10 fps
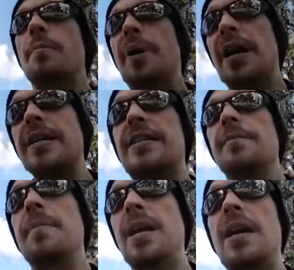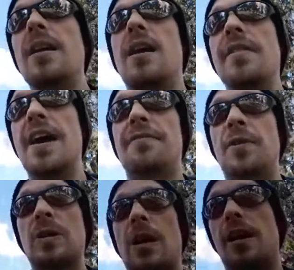But to me, on that
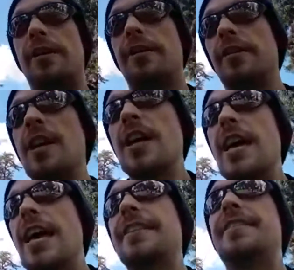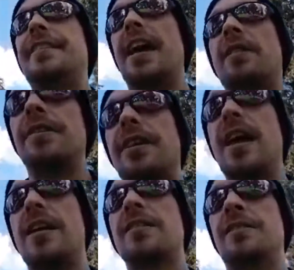phone call, it sounded
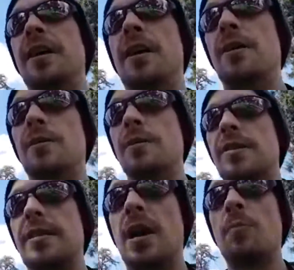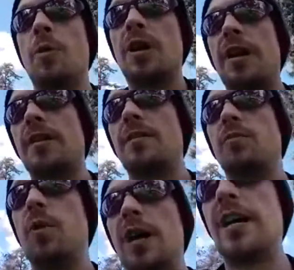as though
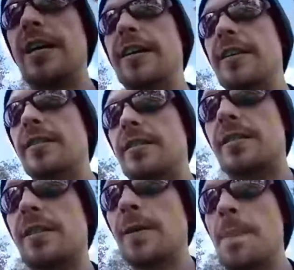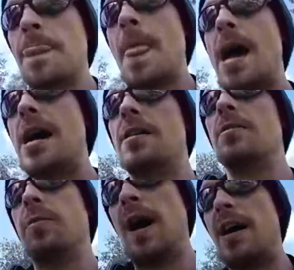someone was,
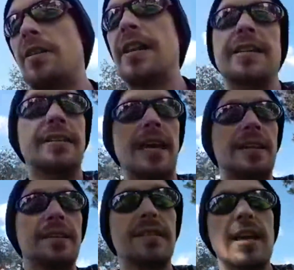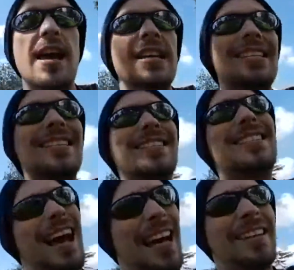how can I say this,
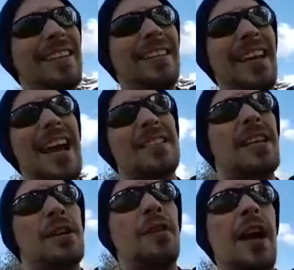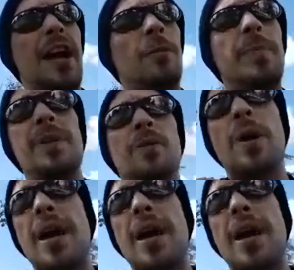silently asking for help in a